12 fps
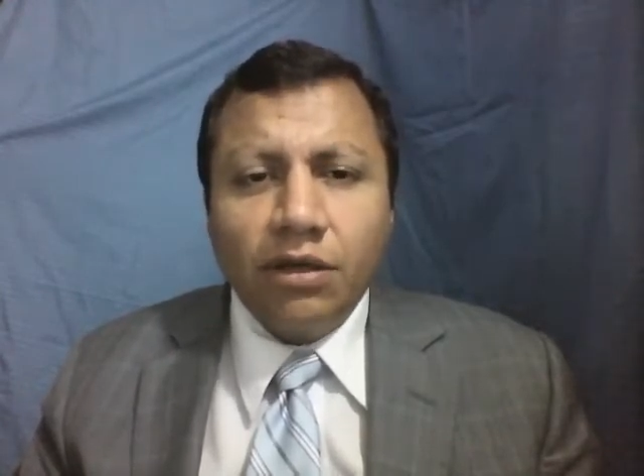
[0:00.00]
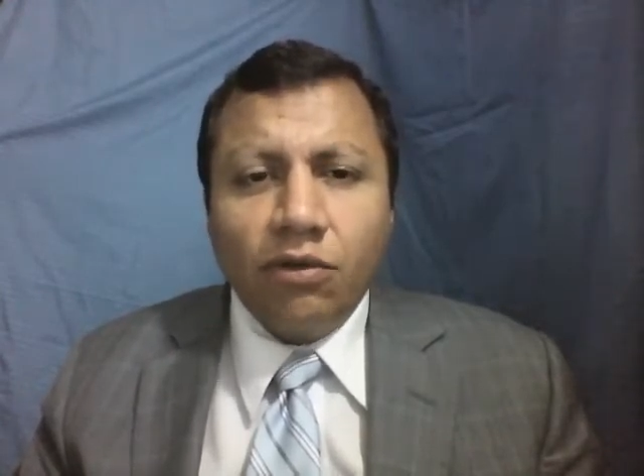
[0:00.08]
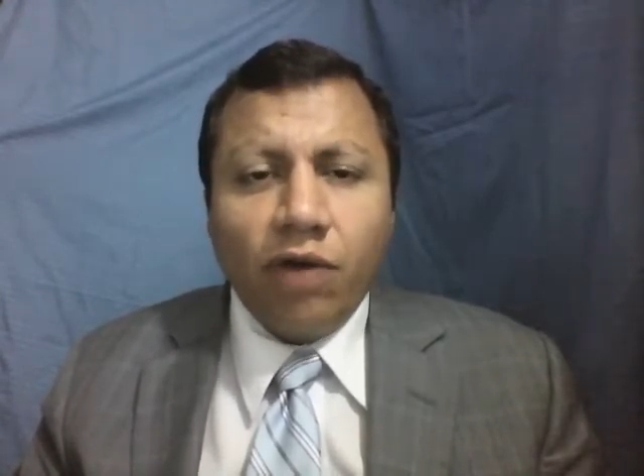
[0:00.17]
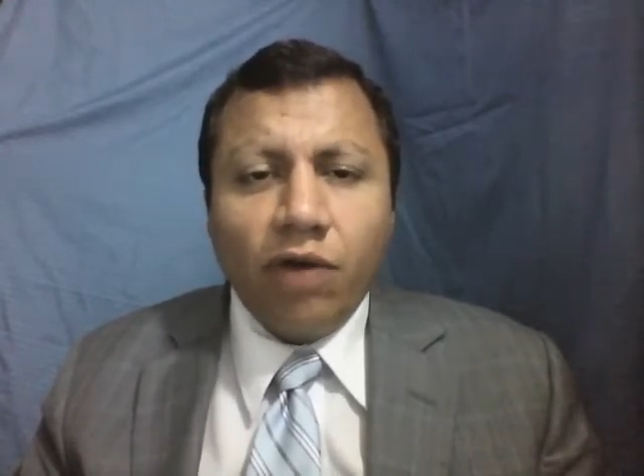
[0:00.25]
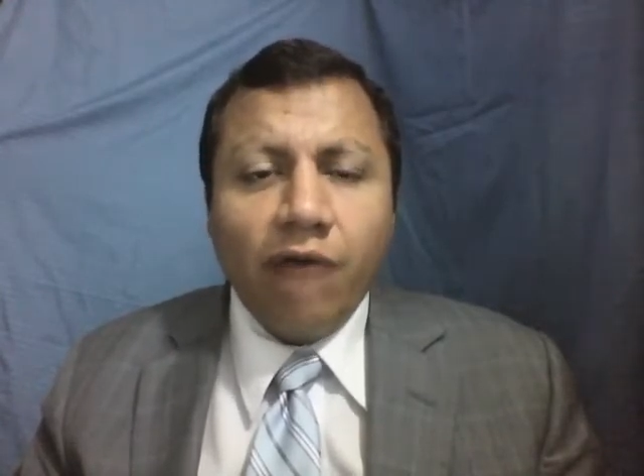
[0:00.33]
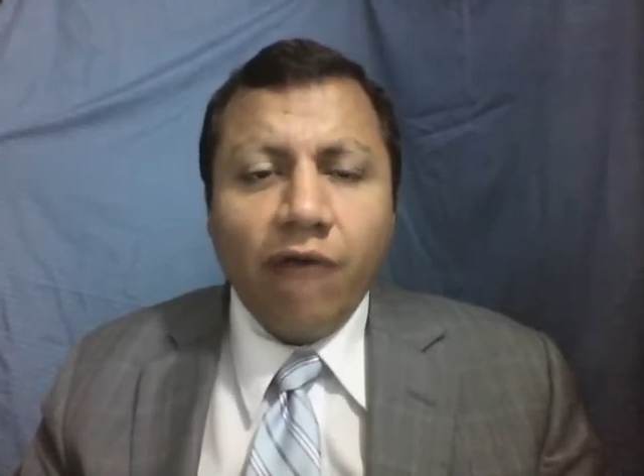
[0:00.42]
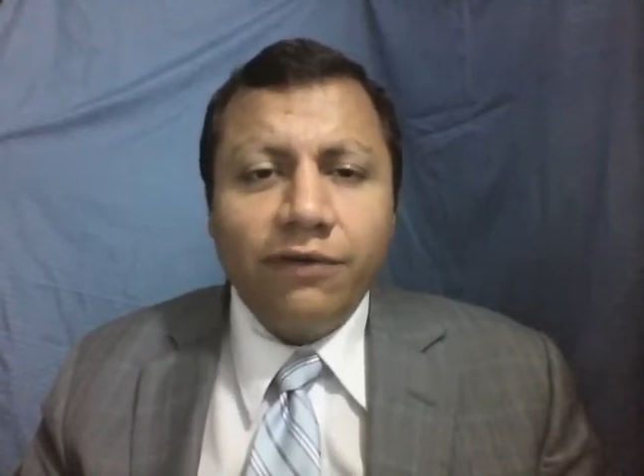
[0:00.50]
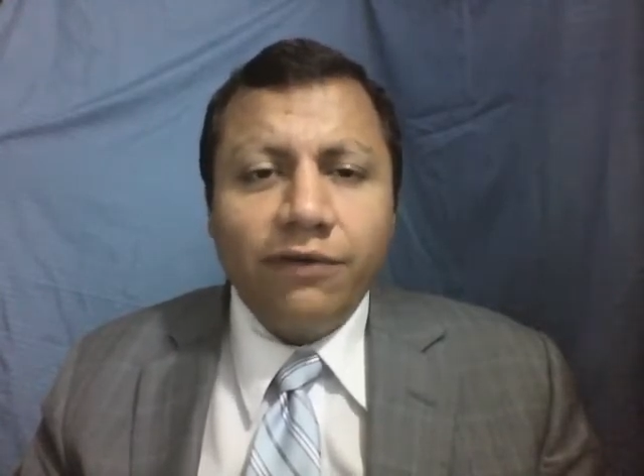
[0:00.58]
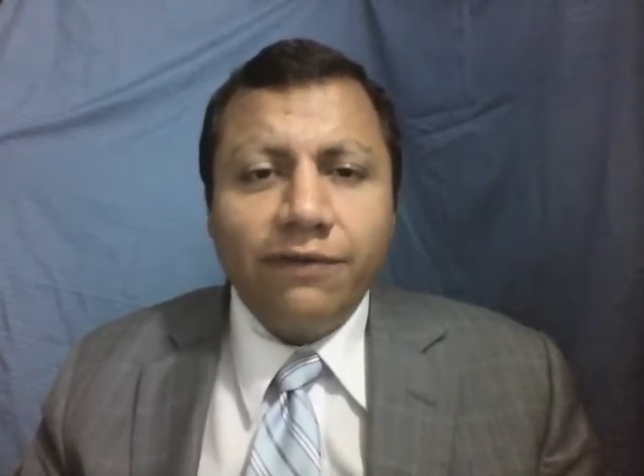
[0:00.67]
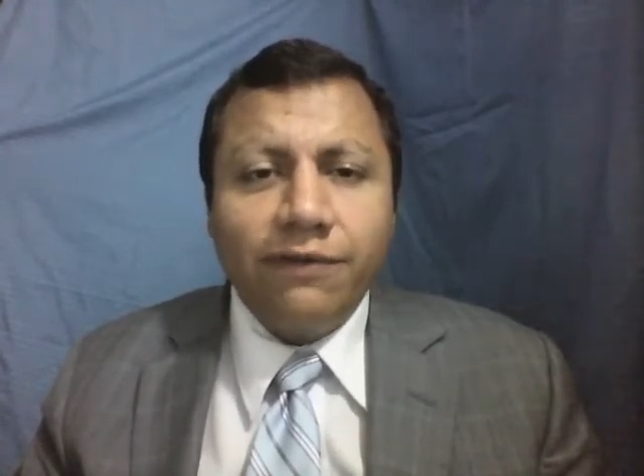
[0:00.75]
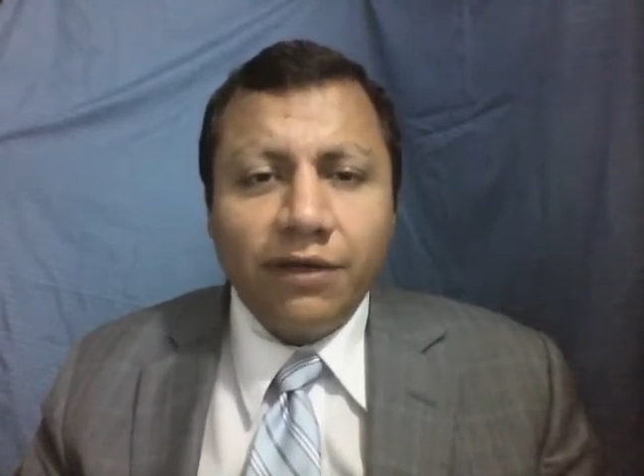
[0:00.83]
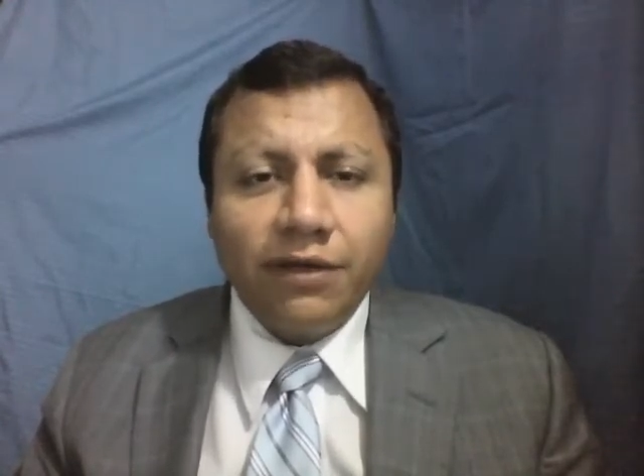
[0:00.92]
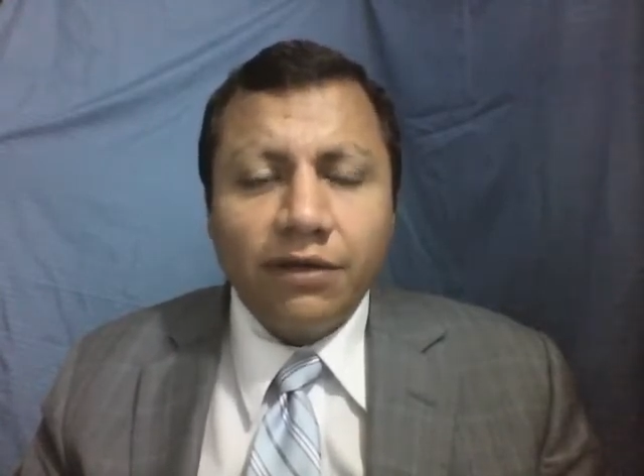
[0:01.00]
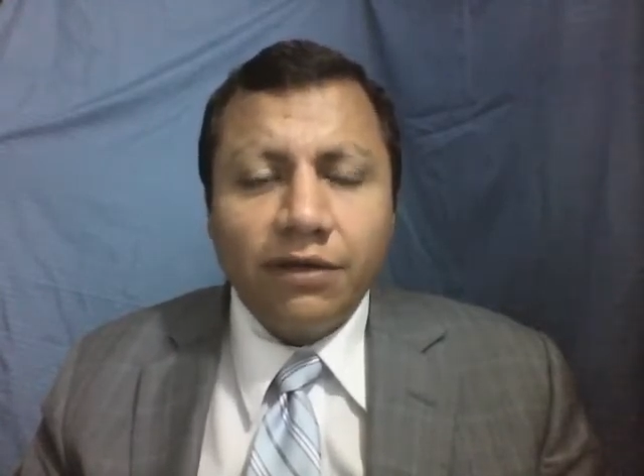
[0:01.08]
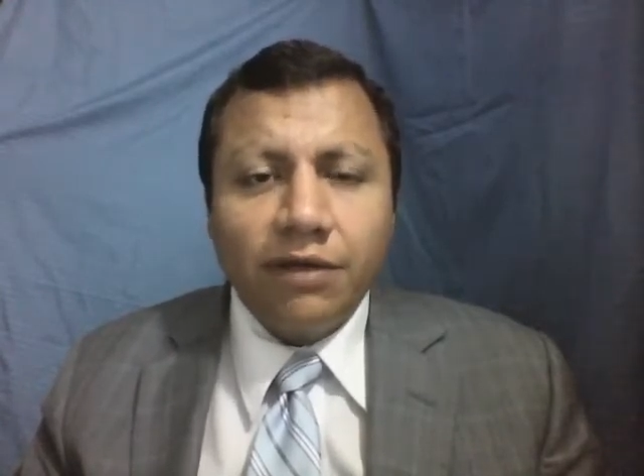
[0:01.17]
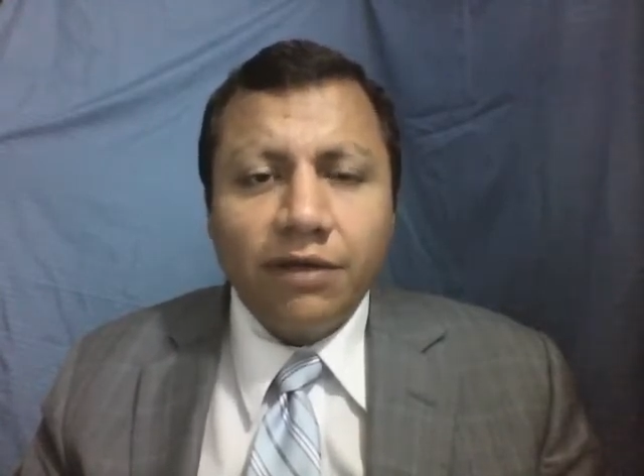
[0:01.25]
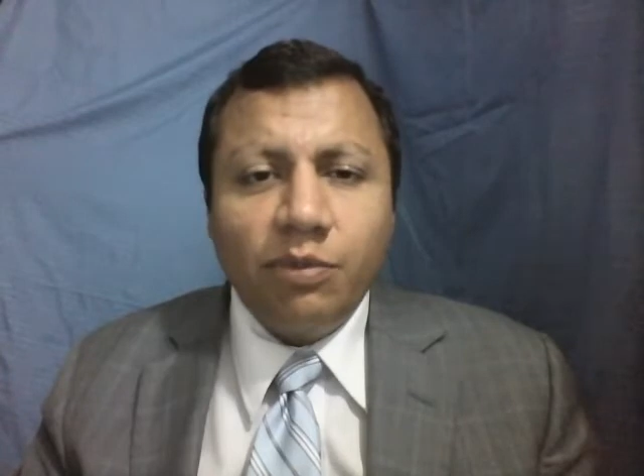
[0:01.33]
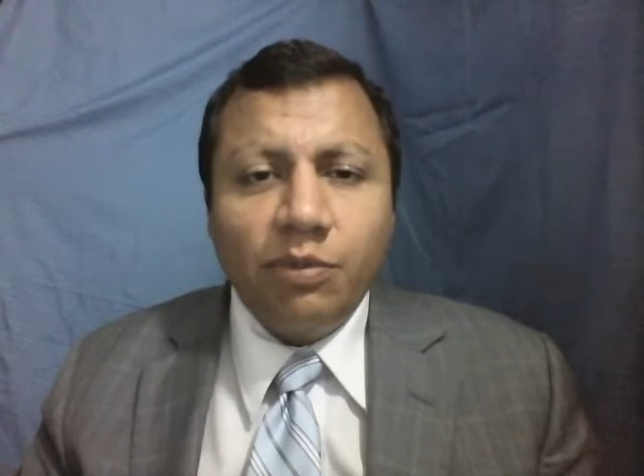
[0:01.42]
or how they think they